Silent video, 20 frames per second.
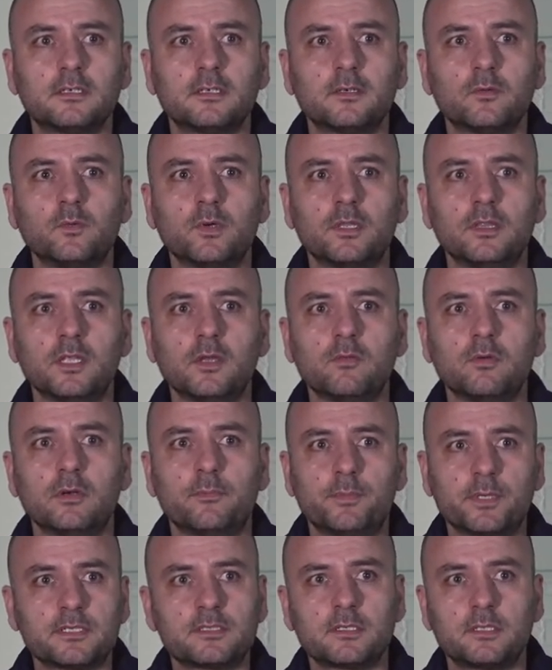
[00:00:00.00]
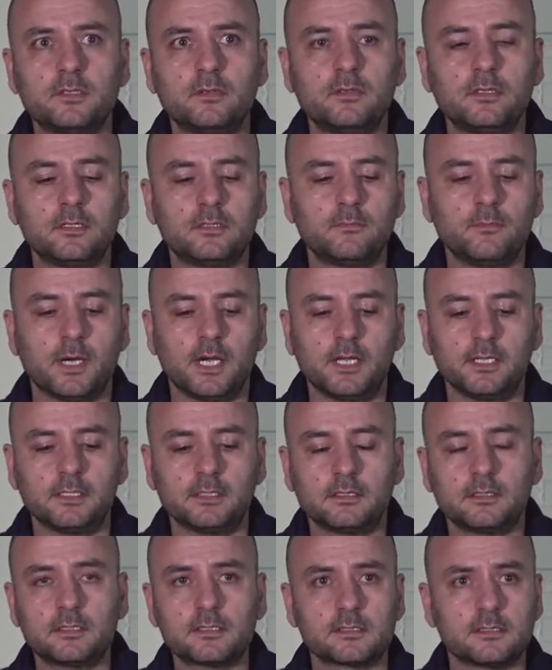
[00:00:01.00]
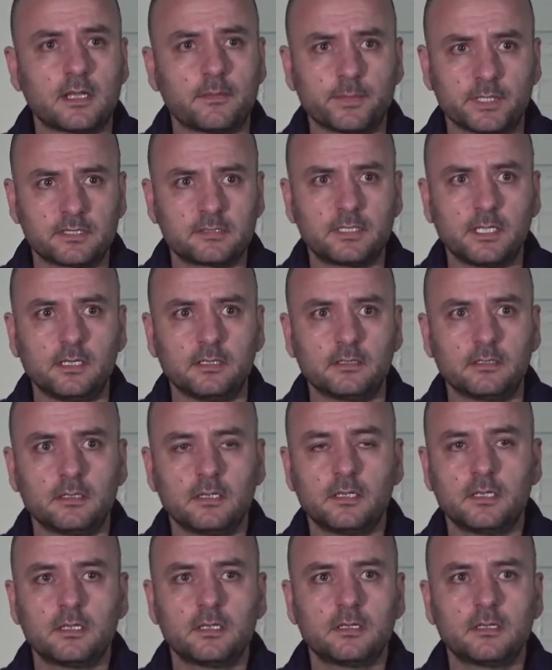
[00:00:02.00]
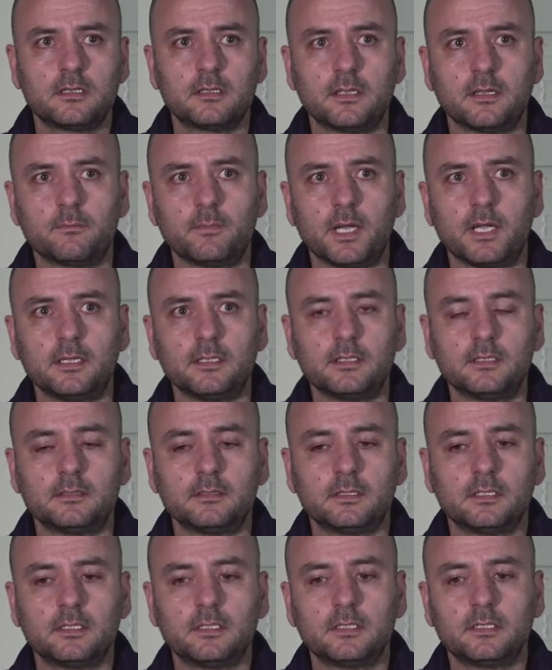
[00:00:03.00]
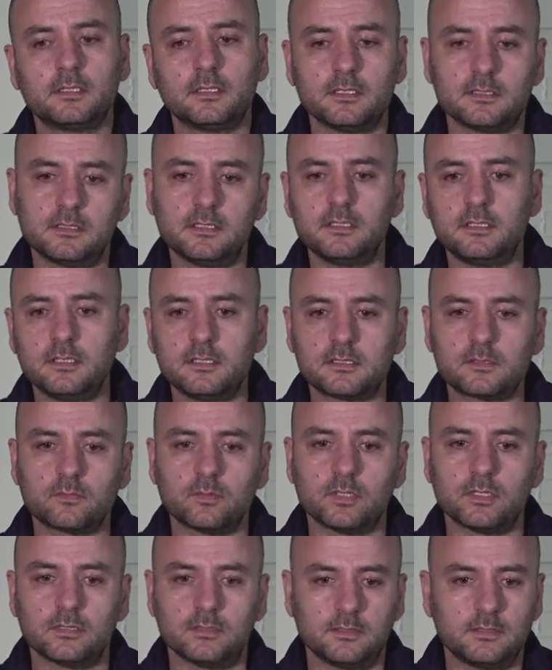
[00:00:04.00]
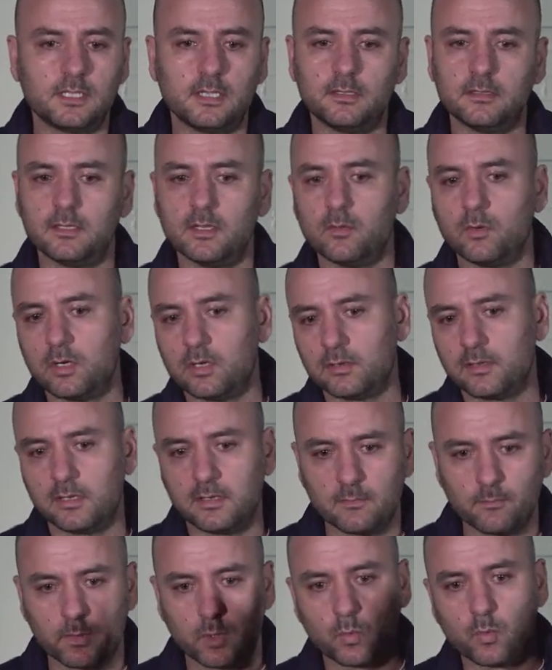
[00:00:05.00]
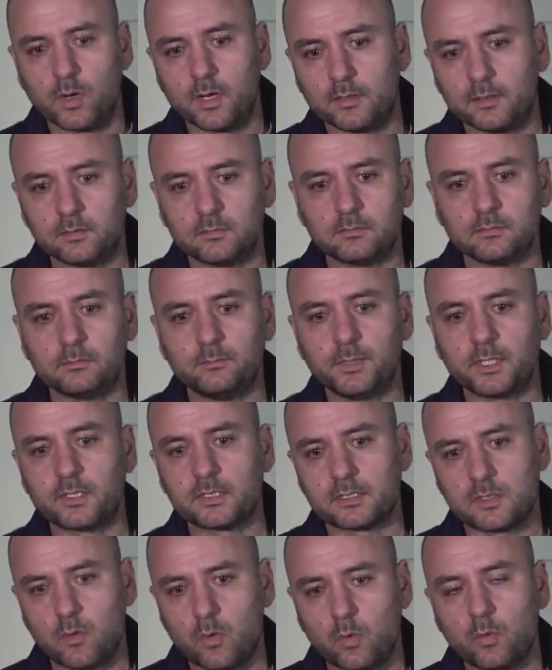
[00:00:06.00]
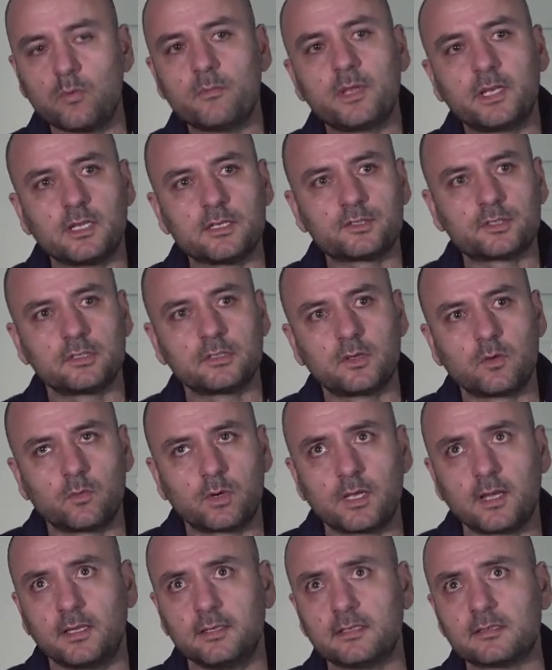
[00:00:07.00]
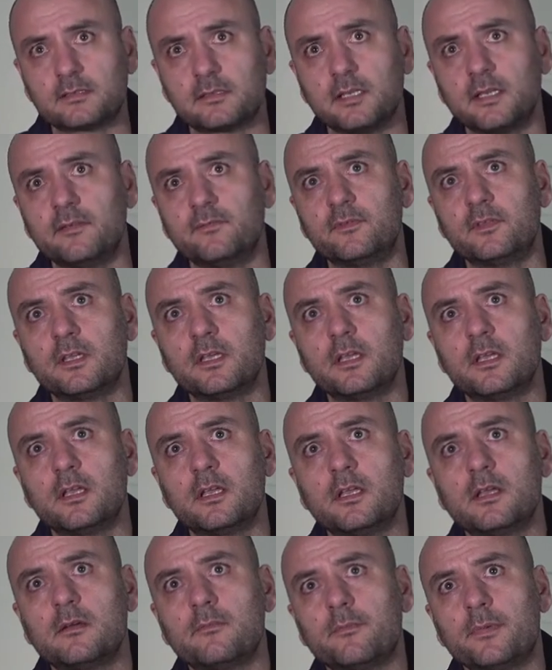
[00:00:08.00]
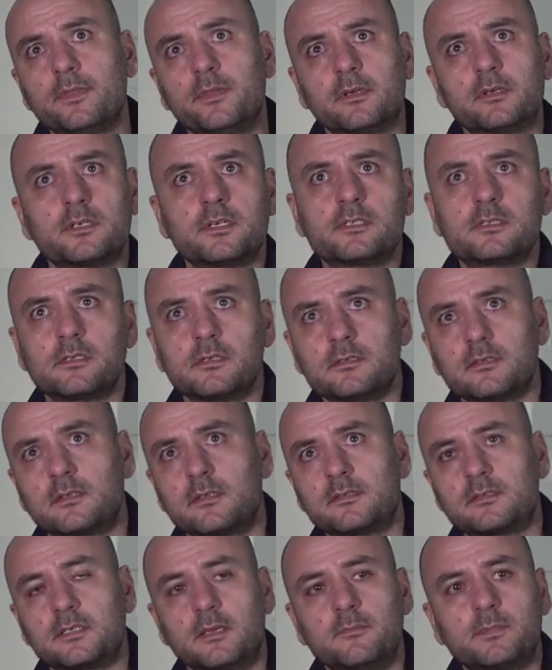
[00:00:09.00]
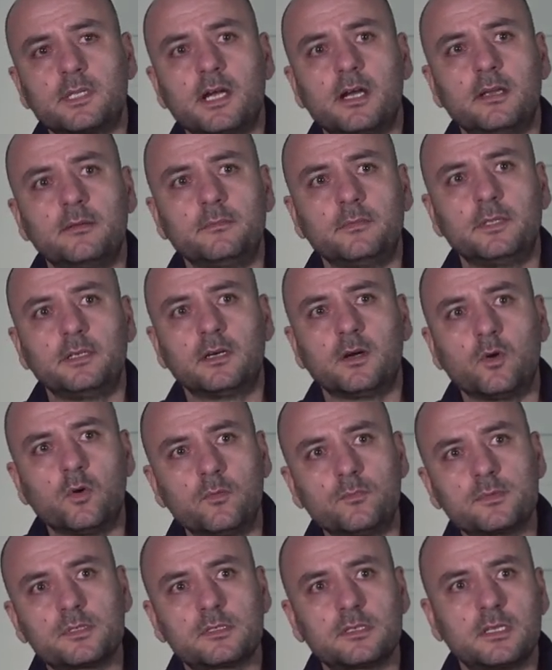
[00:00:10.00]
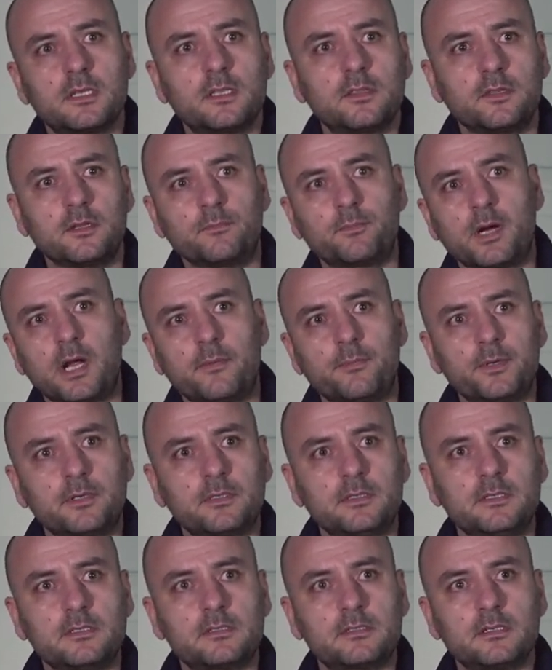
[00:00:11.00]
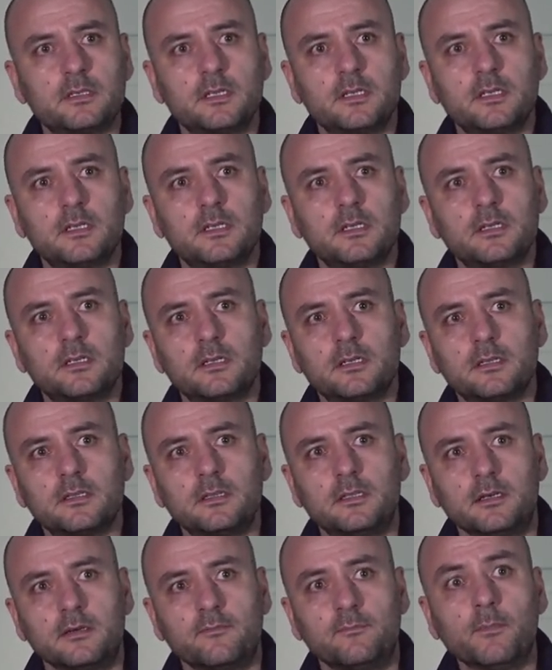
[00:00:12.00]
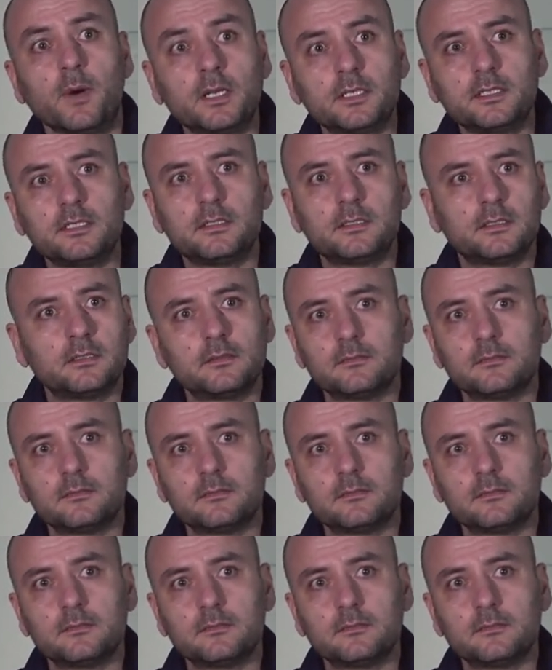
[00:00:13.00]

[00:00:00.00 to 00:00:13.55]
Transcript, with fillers: when they were persecuted by Islamic State, like by Yazidis were, they, they were the number one who, because our women and children were got enslaved. But the Christians at the same time, their homes, their properties, their money,